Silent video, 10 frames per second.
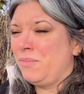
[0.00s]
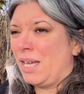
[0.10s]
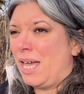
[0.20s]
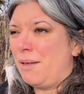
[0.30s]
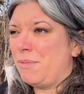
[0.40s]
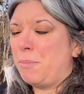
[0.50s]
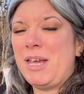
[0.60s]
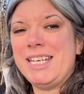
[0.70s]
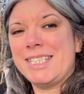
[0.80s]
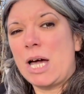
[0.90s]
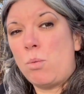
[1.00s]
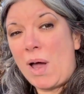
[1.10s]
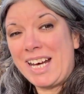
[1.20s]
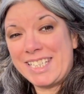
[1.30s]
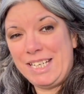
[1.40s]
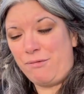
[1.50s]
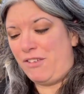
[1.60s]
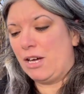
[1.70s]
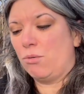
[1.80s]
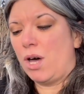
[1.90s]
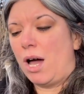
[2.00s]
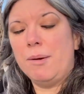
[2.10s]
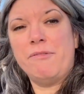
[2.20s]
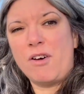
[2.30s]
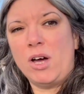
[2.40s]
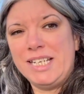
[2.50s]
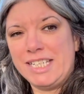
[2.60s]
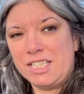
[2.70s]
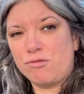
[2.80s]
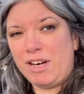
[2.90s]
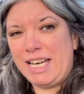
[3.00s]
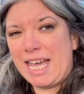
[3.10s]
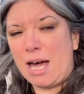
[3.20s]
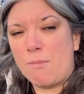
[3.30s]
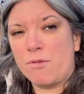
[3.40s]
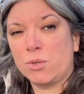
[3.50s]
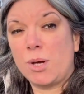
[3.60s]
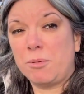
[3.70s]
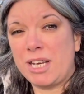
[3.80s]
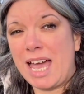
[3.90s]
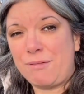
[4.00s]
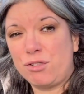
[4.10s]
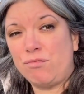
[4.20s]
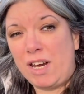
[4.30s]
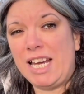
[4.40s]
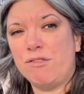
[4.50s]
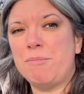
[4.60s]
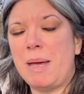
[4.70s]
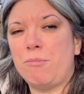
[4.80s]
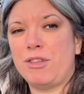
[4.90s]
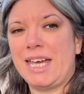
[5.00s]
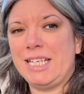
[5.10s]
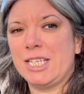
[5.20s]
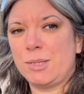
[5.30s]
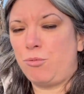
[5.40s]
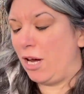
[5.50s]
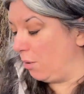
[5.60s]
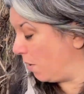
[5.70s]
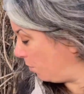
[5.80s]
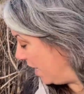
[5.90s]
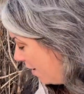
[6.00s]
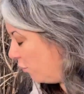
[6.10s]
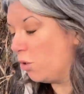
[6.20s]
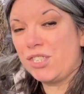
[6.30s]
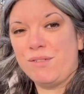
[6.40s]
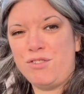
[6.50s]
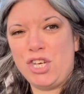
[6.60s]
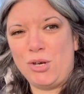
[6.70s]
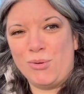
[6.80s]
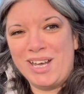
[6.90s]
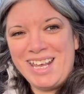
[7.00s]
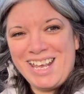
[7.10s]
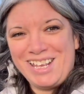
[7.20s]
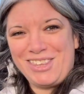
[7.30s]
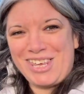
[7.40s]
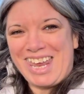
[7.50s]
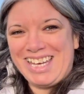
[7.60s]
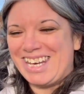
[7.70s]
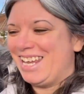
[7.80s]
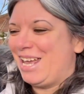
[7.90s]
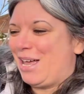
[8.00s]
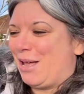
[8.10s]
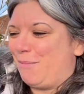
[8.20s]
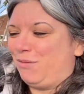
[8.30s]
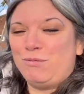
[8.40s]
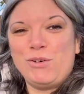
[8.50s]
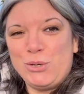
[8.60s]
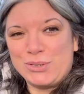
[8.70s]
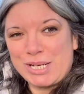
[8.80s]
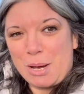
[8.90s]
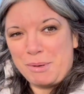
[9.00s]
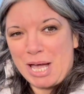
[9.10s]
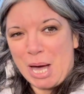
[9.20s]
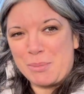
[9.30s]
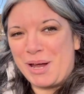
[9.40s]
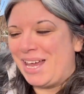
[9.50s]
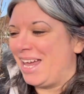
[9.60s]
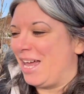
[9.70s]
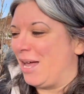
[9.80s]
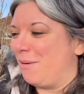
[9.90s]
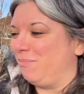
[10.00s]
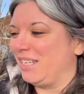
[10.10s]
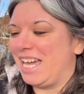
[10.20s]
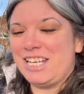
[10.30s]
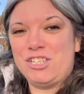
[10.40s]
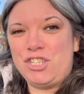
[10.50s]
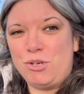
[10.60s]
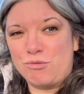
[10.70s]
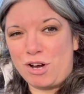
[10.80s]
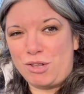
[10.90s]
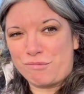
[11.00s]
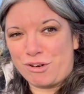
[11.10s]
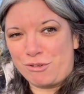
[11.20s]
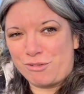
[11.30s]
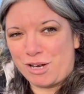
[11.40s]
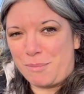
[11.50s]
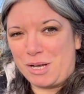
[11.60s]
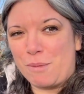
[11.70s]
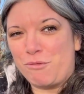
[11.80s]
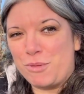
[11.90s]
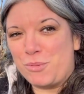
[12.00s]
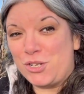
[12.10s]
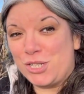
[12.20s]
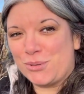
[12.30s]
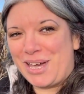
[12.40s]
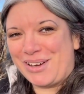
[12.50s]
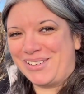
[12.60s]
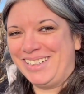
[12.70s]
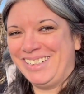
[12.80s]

but it's that waxy feel that I'm finding is really helpful. So I'm going to have to really remember that in the spring when we have lots of new thin roots coming up, and new growth coming up from the bush as well.